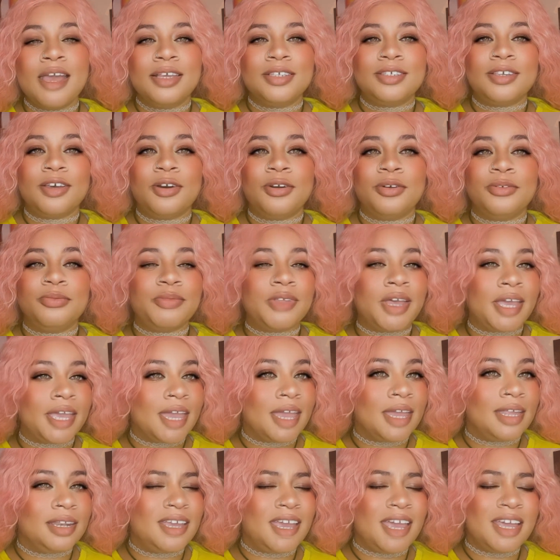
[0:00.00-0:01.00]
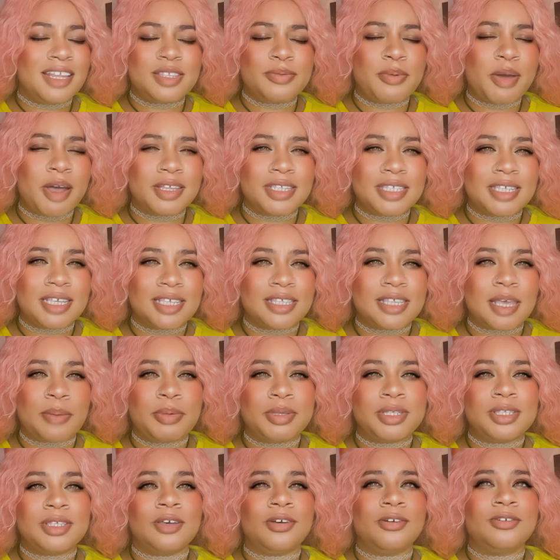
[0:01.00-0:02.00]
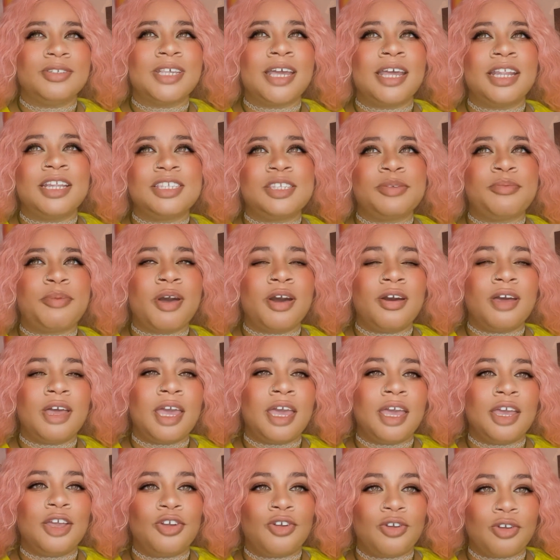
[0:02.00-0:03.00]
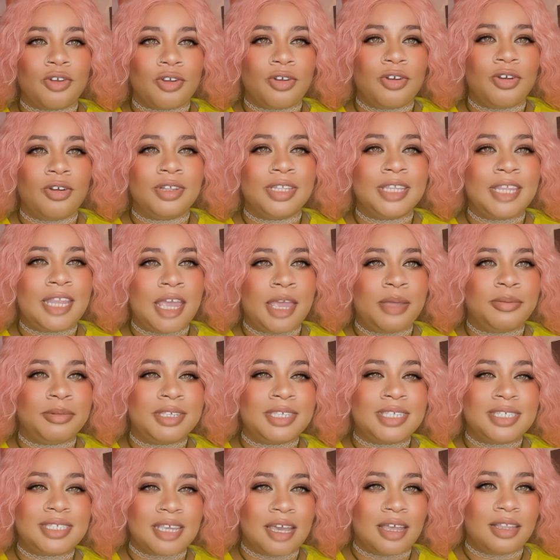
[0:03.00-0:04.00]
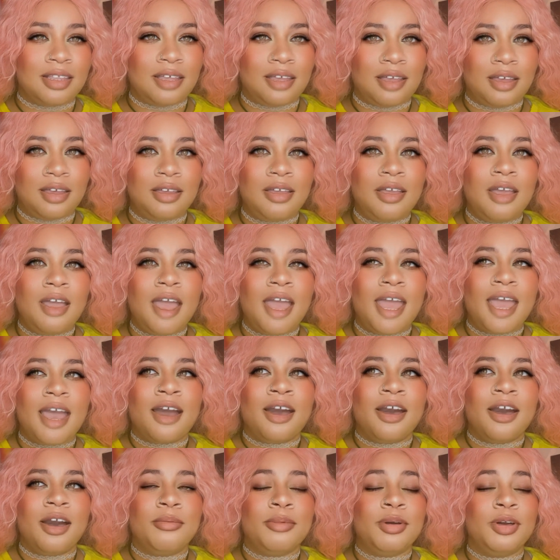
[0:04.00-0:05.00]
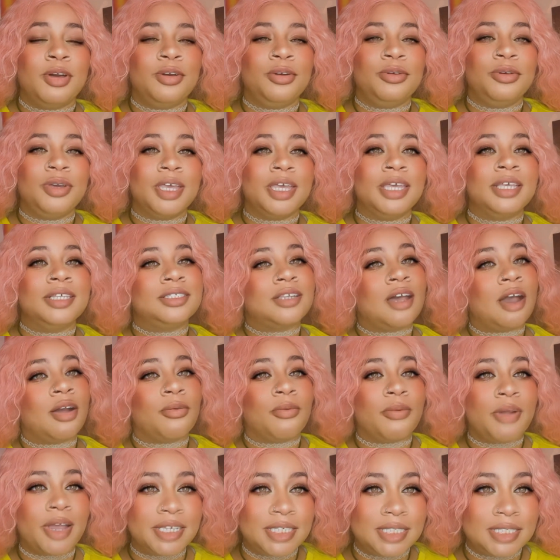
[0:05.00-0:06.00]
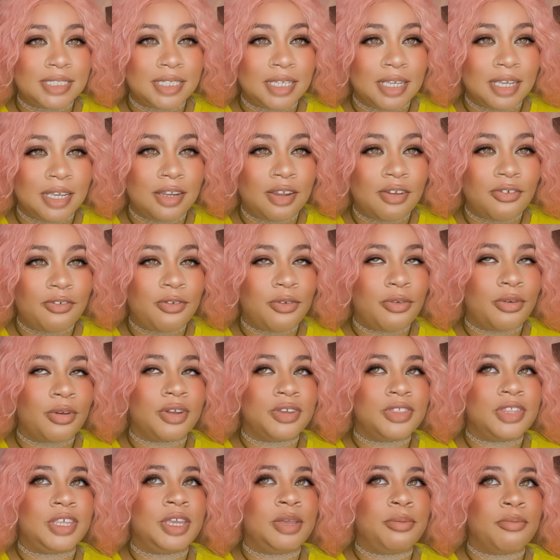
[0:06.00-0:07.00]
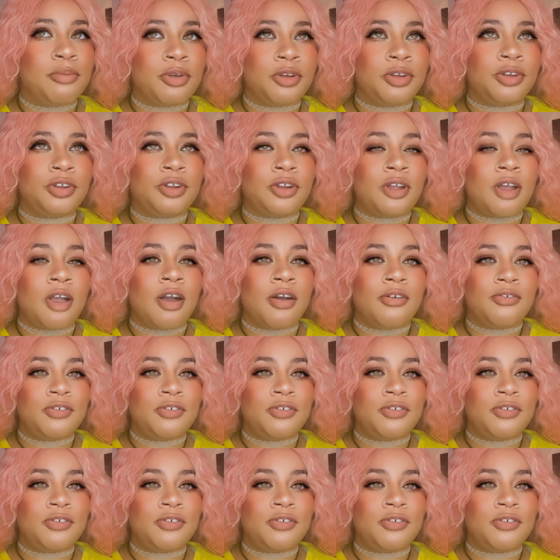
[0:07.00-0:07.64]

So again, it's about 6 episodes, and it's about a girl named Stella who is arrested for the murder of